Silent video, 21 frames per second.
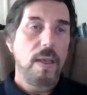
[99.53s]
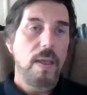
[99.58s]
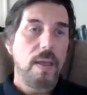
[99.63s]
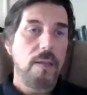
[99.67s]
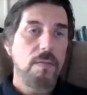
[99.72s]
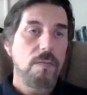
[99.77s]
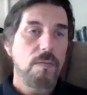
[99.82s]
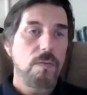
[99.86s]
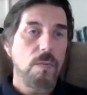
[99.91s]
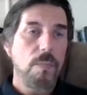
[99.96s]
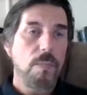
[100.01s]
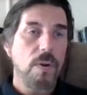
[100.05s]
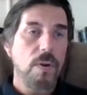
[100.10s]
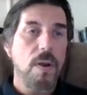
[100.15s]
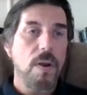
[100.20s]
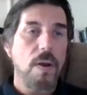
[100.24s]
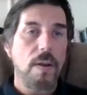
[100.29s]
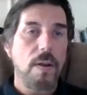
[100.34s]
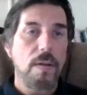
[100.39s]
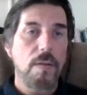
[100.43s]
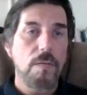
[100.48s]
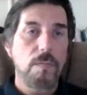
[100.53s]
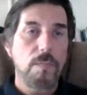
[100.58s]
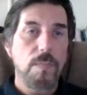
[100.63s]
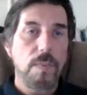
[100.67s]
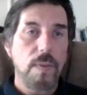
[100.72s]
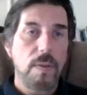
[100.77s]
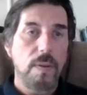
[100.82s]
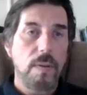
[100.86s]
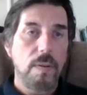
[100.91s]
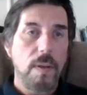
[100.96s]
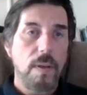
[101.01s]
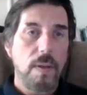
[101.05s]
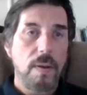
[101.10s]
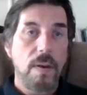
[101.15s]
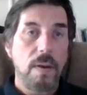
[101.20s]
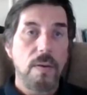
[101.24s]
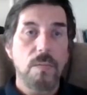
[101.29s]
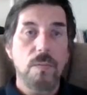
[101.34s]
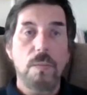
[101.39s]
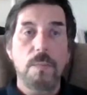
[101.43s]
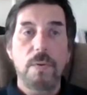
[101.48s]
And so Berkana has been an
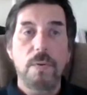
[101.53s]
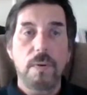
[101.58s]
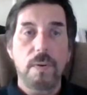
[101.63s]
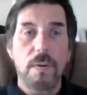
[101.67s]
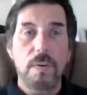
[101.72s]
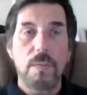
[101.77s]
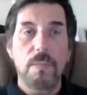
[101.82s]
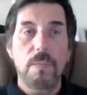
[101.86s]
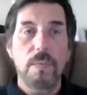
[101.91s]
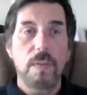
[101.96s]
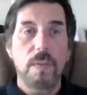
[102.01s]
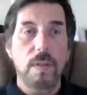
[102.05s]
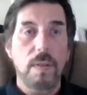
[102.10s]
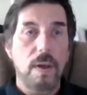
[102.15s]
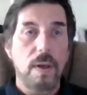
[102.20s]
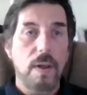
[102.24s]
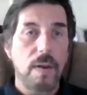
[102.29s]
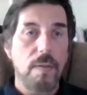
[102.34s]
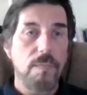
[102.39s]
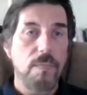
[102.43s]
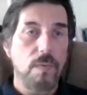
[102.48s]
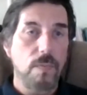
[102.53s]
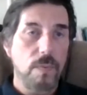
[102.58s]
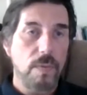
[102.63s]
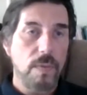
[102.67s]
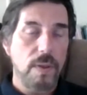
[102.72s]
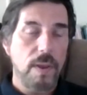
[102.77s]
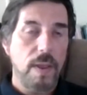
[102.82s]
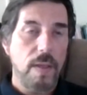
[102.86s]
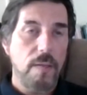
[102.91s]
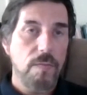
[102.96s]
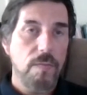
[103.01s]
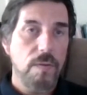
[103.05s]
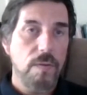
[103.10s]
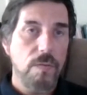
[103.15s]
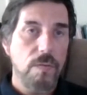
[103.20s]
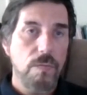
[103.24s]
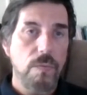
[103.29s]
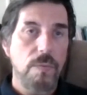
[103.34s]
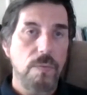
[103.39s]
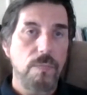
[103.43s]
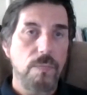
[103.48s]
integral partner with a lot of the oil and gas
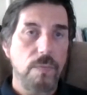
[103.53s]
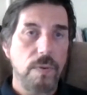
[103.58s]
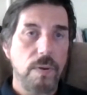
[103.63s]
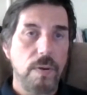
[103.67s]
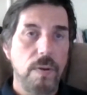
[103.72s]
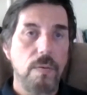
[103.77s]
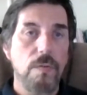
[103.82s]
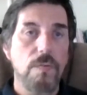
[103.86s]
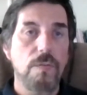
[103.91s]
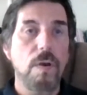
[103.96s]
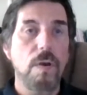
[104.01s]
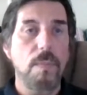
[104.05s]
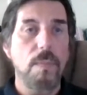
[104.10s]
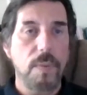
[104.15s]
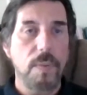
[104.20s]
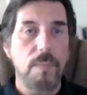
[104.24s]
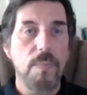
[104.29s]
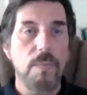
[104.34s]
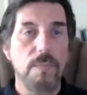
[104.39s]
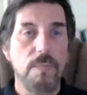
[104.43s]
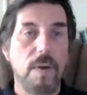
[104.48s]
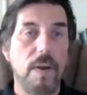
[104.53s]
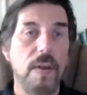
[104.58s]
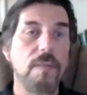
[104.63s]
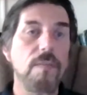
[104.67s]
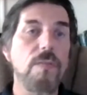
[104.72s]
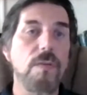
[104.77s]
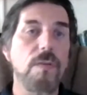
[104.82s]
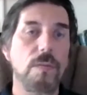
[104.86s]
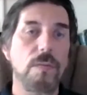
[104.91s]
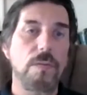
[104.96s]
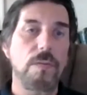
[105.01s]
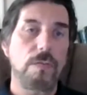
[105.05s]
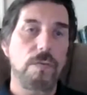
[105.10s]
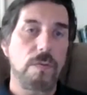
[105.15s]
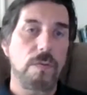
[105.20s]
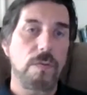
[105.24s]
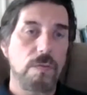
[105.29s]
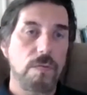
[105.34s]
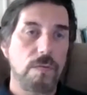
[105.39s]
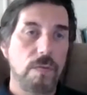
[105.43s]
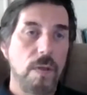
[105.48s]
industry for years, helping provide
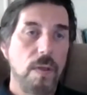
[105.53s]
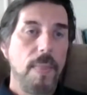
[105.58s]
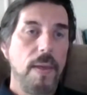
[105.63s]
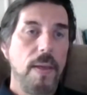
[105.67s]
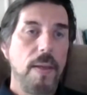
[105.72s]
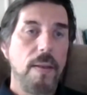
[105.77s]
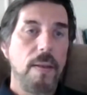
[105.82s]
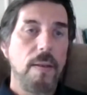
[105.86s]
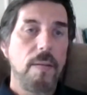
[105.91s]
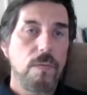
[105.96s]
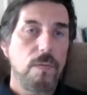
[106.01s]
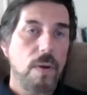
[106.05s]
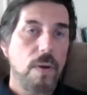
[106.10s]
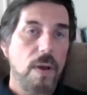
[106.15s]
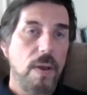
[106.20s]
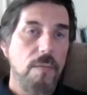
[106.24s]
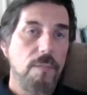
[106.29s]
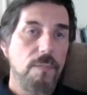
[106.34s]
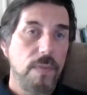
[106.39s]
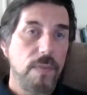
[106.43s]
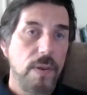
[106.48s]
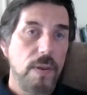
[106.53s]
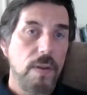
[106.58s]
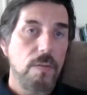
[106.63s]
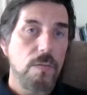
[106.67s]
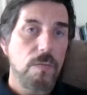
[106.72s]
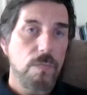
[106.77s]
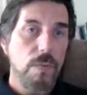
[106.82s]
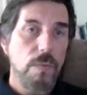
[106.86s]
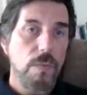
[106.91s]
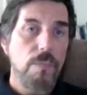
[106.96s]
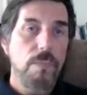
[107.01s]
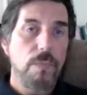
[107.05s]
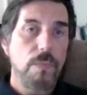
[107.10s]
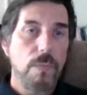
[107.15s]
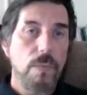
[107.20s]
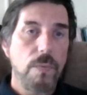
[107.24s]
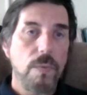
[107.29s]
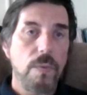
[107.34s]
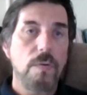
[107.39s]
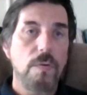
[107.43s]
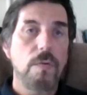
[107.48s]
solutions that drive the industry
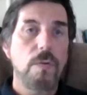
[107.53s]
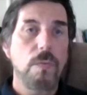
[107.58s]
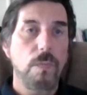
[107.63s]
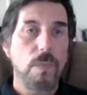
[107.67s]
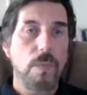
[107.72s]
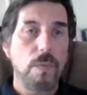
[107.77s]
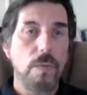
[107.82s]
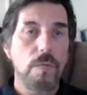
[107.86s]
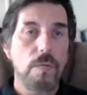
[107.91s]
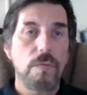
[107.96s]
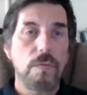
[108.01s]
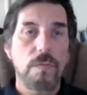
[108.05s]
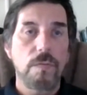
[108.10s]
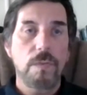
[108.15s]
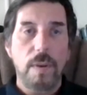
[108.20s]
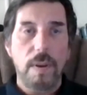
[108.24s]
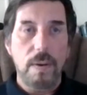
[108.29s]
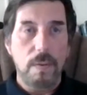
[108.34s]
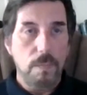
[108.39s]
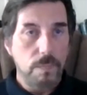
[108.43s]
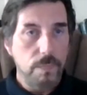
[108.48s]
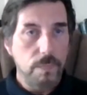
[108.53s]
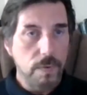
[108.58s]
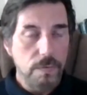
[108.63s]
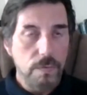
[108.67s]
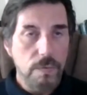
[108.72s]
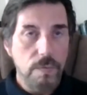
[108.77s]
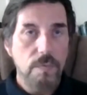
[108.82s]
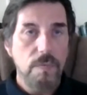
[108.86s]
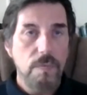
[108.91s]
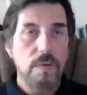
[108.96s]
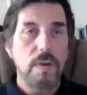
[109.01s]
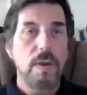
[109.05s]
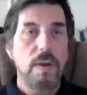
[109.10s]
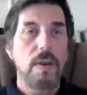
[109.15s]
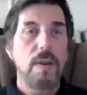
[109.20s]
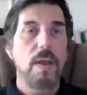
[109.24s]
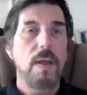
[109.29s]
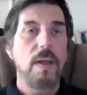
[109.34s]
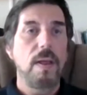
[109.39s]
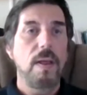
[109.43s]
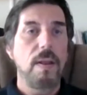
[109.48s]
forward towards greater
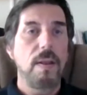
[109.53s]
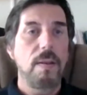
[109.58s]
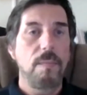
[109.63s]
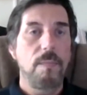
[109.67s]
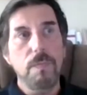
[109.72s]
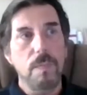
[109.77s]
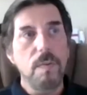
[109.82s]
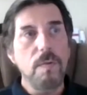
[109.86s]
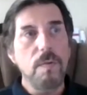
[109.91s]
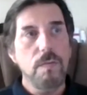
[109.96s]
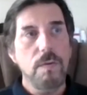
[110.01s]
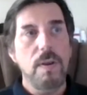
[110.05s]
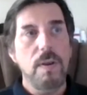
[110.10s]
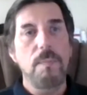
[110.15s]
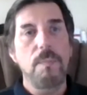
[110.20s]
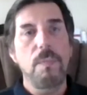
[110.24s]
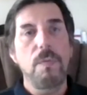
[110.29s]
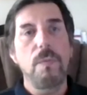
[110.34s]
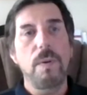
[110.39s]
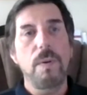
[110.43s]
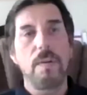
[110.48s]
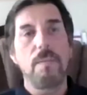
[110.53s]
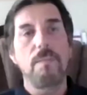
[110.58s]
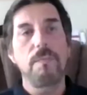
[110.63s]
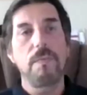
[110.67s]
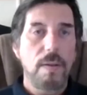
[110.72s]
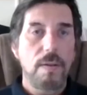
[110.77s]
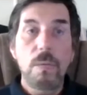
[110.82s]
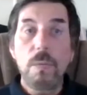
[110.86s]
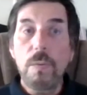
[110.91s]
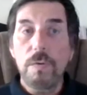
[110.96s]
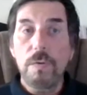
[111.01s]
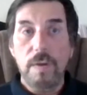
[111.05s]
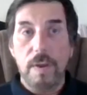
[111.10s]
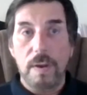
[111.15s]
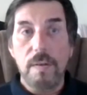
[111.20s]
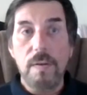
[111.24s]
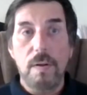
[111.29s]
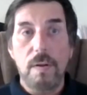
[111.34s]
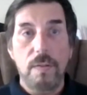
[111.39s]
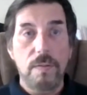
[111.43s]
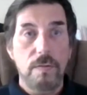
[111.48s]
efficiency and from the standpoint of newer
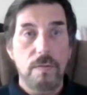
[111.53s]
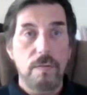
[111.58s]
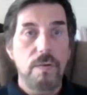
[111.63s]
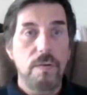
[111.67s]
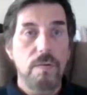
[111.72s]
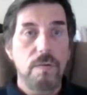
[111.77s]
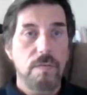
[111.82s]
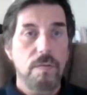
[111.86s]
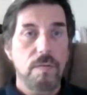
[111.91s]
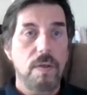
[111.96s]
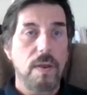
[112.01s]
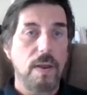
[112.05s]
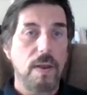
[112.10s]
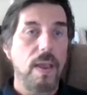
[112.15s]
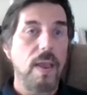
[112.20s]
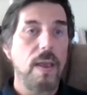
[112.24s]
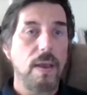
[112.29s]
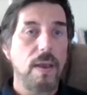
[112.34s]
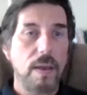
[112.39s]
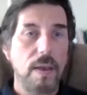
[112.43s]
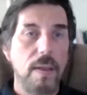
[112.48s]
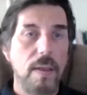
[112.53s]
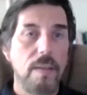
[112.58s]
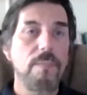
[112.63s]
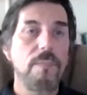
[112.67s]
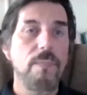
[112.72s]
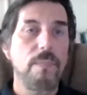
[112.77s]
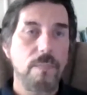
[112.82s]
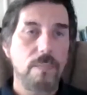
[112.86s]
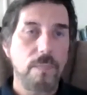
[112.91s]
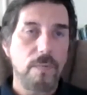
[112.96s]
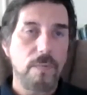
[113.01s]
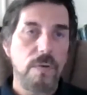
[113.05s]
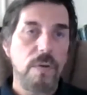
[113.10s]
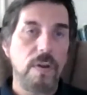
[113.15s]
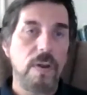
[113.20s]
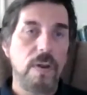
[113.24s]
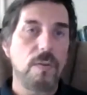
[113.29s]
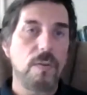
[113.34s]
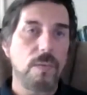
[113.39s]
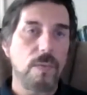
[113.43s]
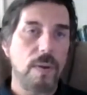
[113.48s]
technologies like AI,
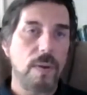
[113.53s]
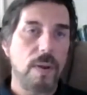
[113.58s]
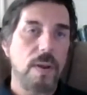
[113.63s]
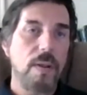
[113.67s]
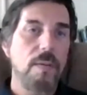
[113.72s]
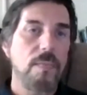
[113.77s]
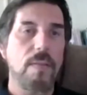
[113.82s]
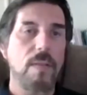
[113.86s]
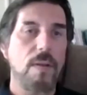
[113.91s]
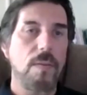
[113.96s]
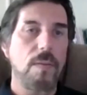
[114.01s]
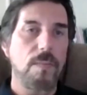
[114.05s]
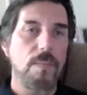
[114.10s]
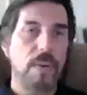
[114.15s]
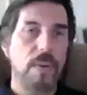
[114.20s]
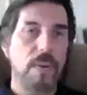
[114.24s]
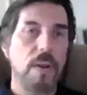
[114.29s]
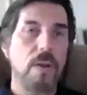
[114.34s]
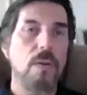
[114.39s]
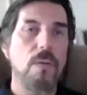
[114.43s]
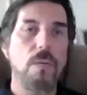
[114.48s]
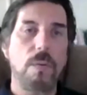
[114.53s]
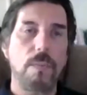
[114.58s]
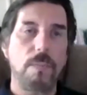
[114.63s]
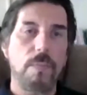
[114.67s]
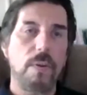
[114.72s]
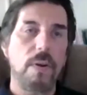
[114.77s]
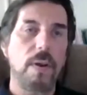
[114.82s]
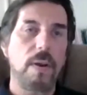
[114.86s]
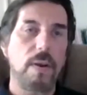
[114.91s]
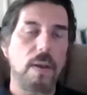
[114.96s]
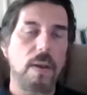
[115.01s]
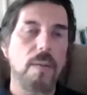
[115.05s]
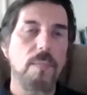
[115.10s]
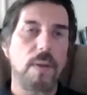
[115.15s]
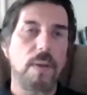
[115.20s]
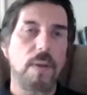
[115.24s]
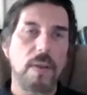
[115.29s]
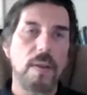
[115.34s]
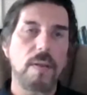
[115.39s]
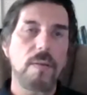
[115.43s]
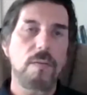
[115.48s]
machine learning that are being incorporated now
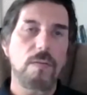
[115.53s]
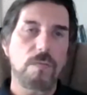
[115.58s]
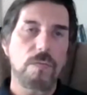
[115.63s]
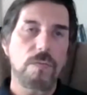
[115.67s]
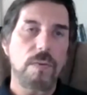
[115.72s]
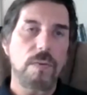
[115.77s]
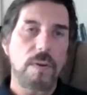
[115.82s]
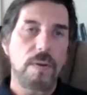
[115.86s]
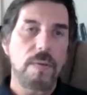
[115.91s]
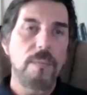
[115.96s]
by the industry.